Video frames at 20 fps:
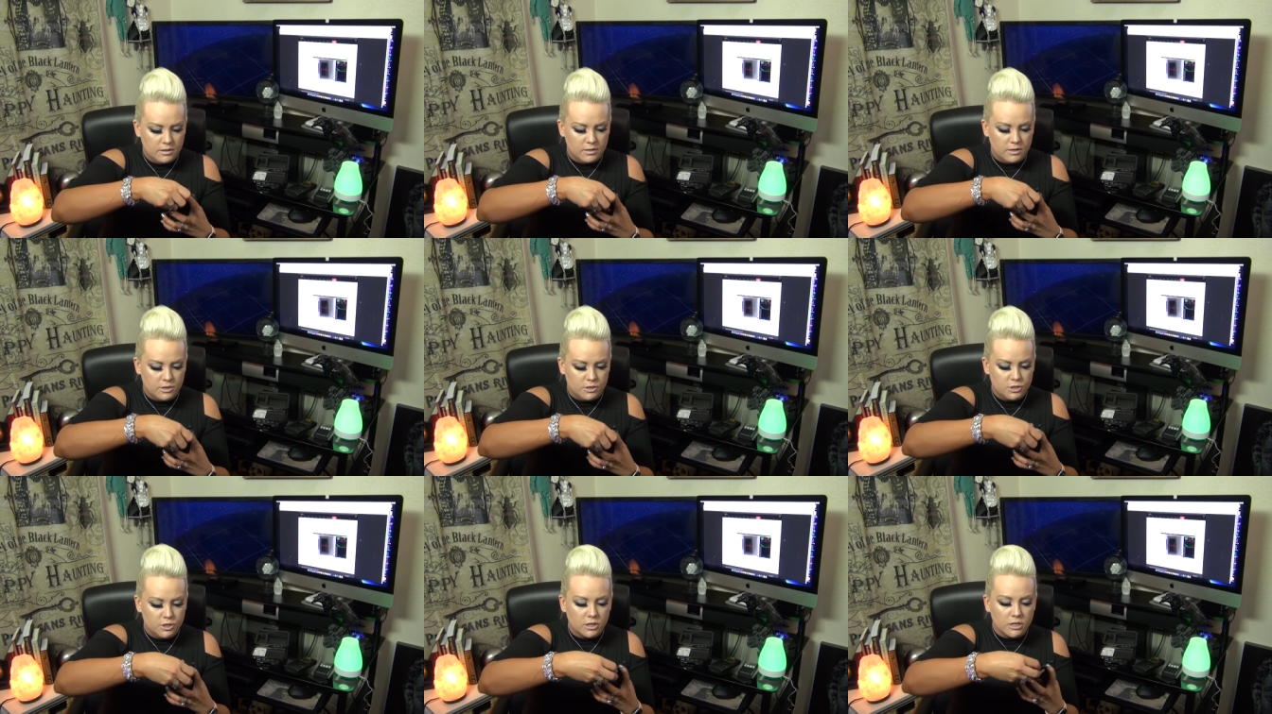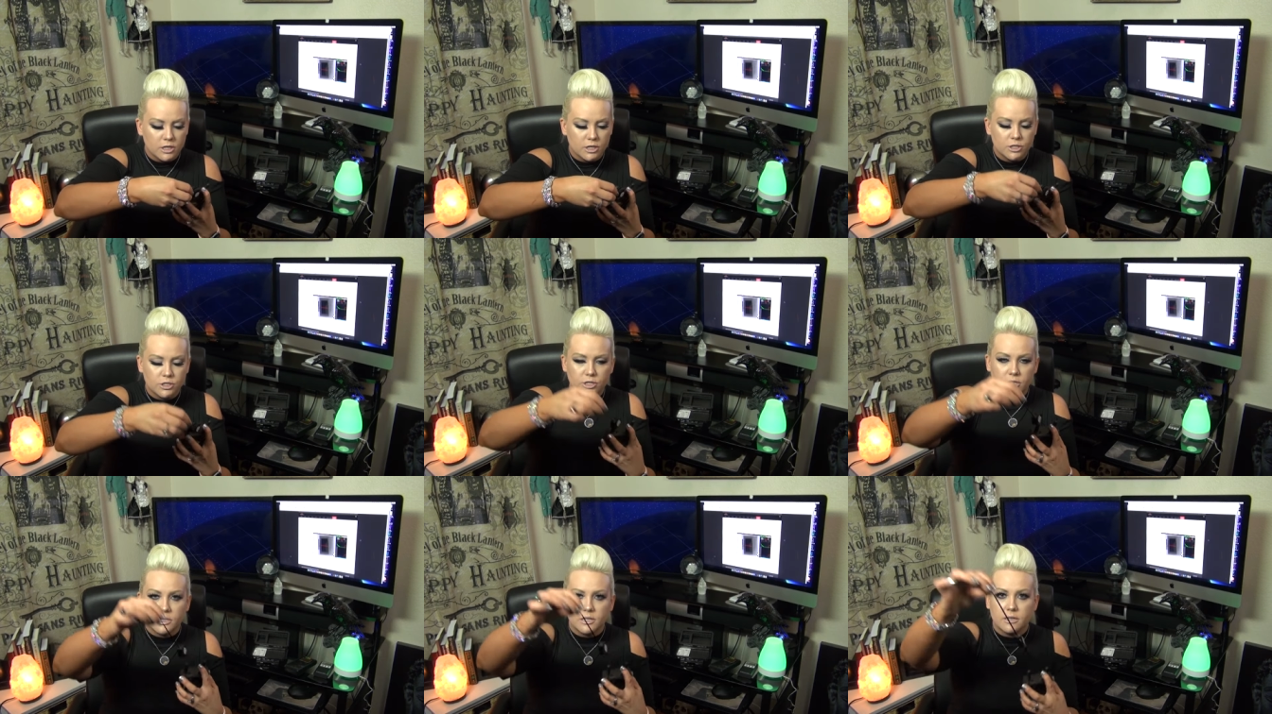the
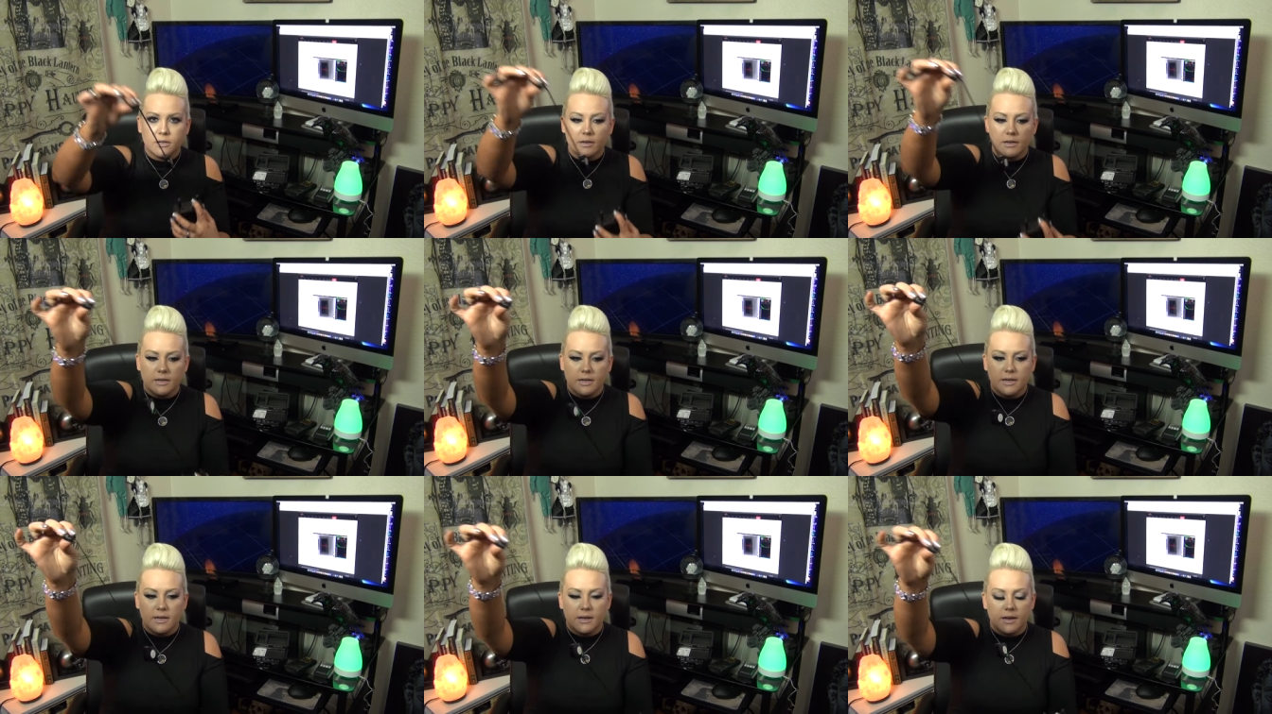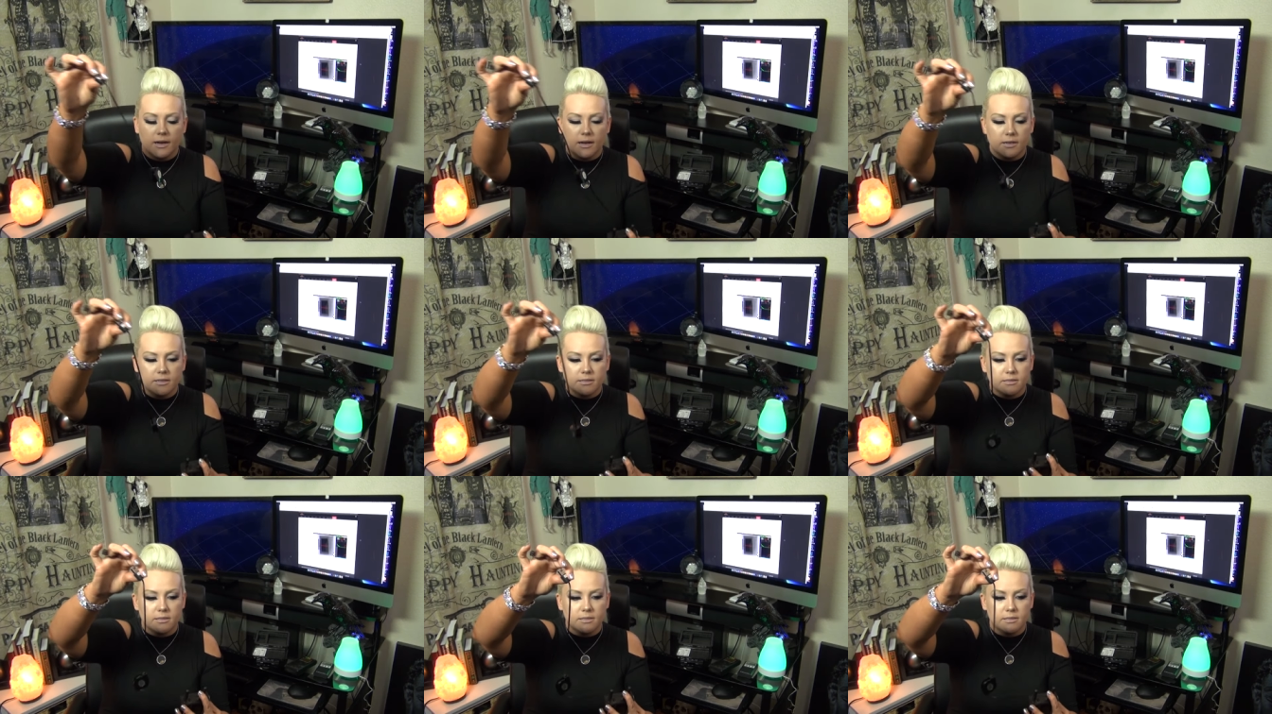charger and it
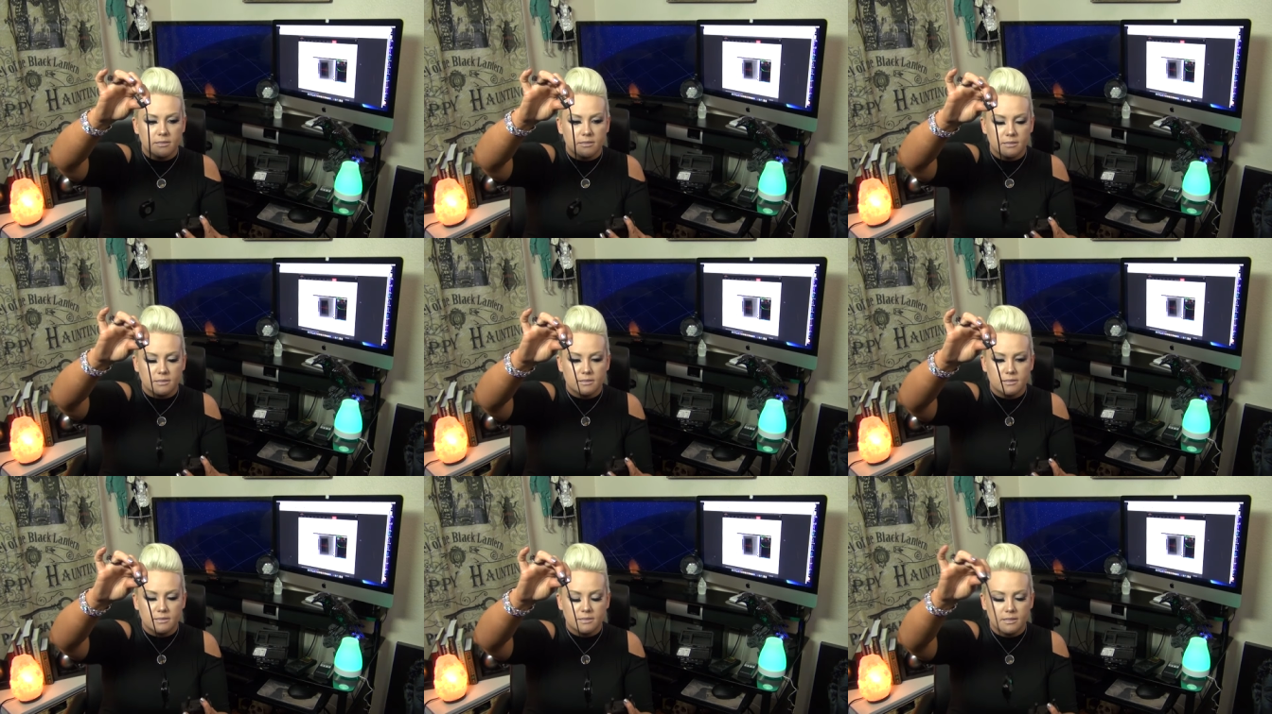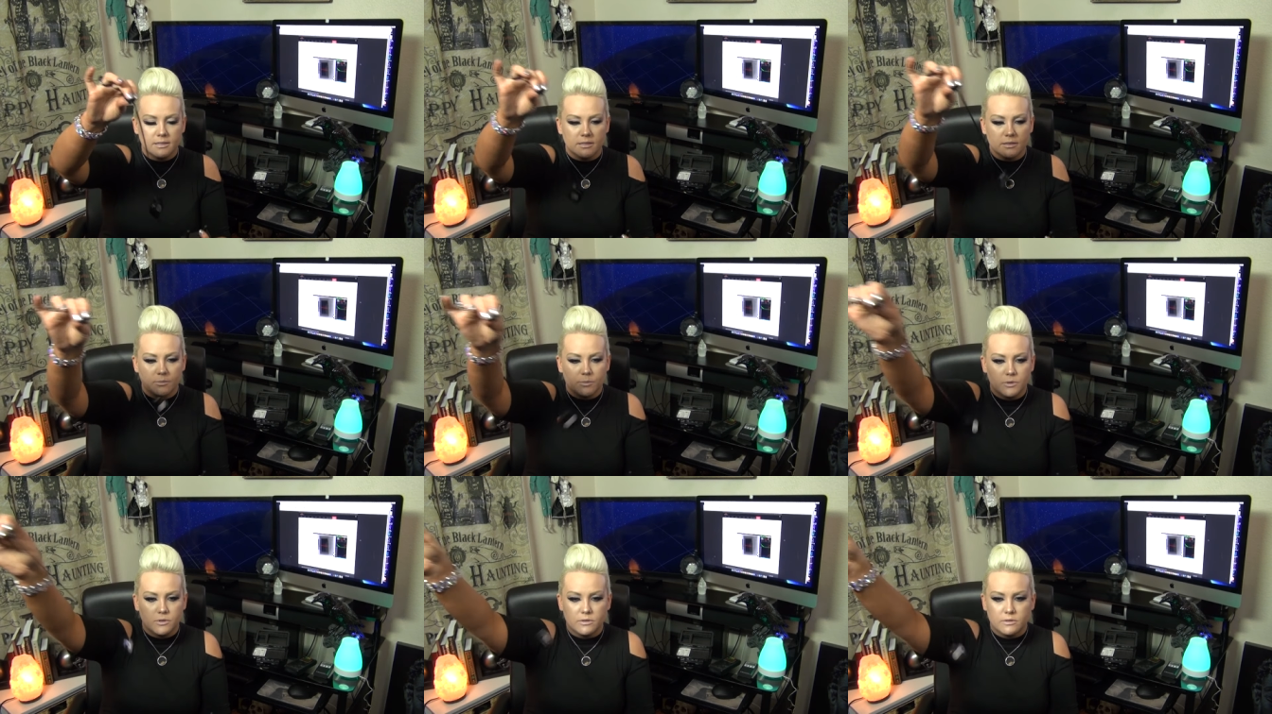has this
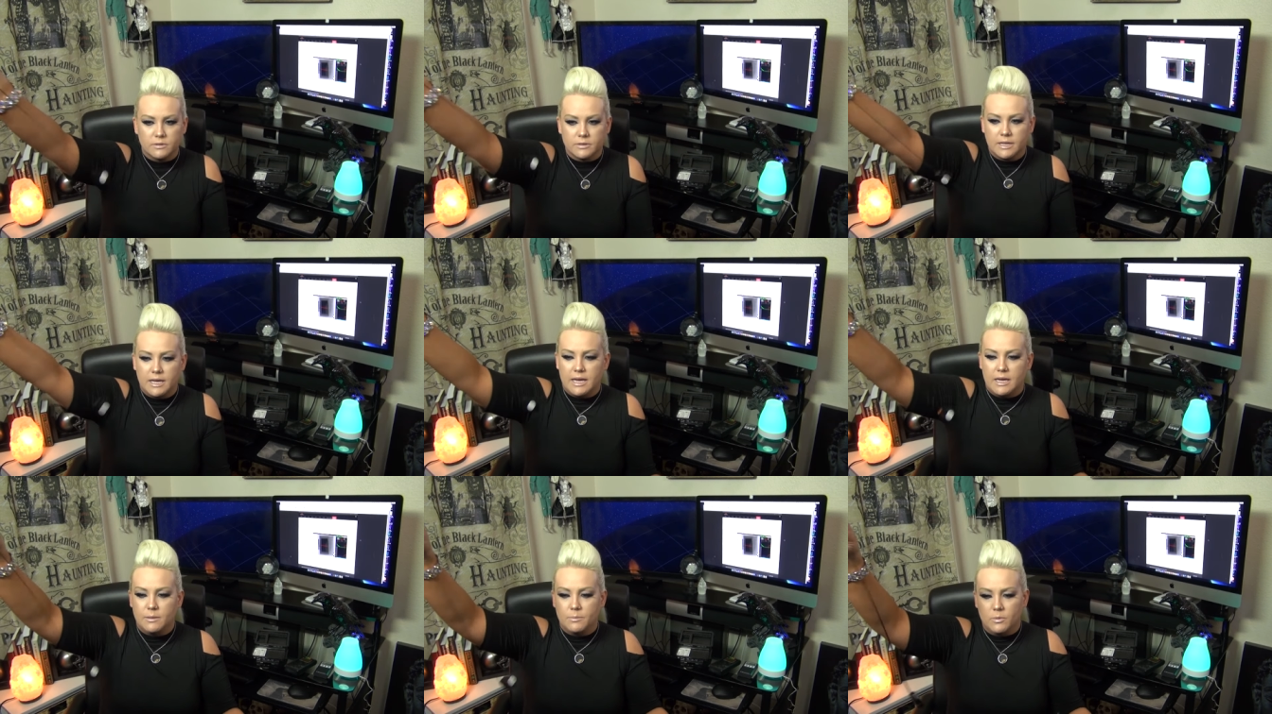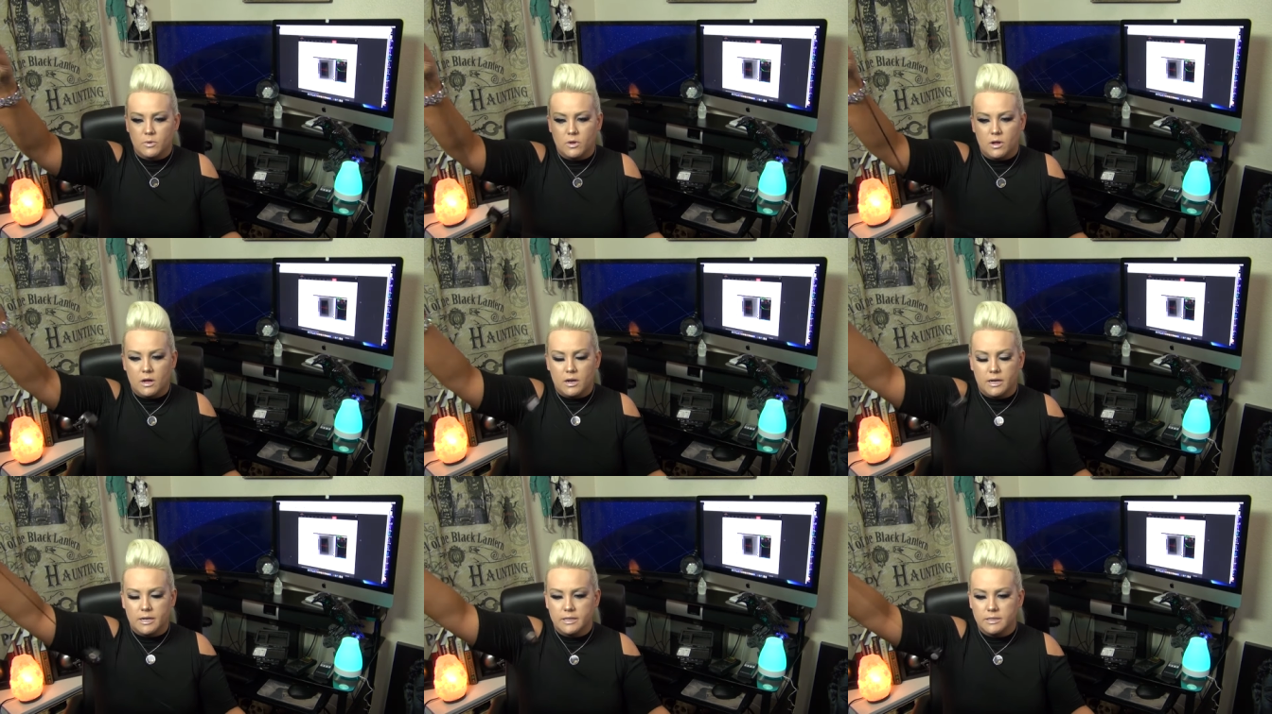extendable cable
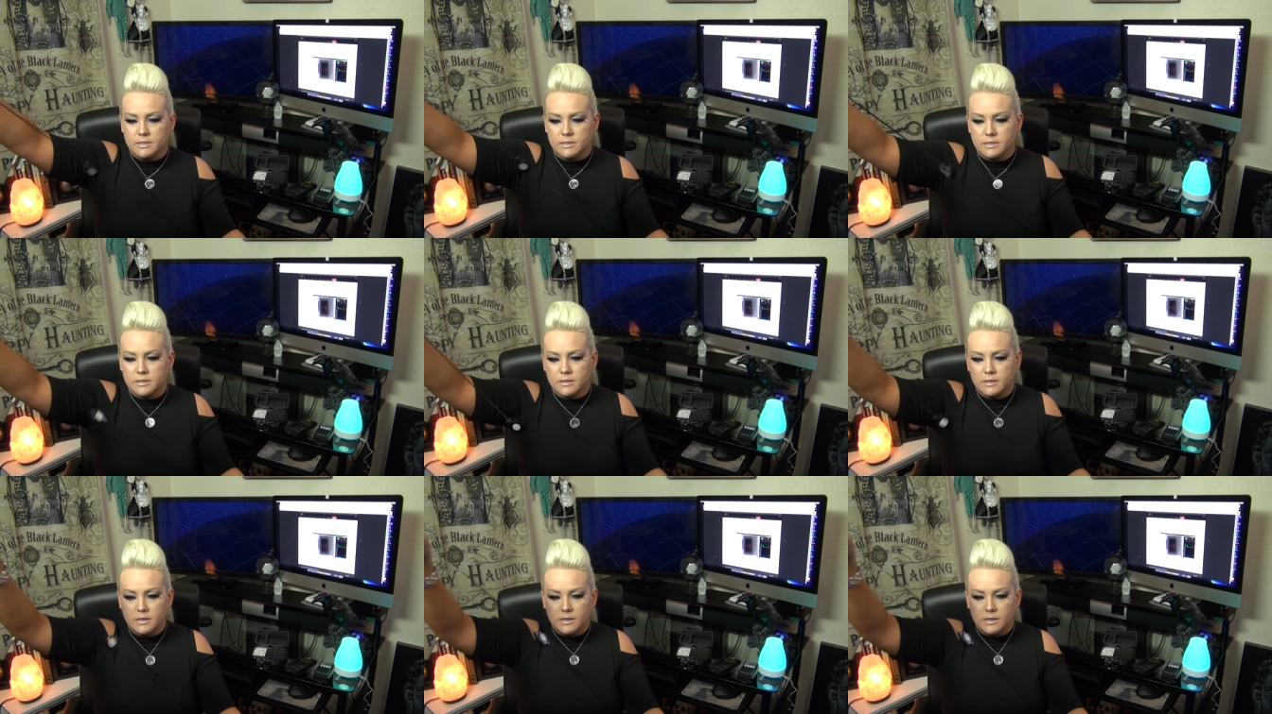on it.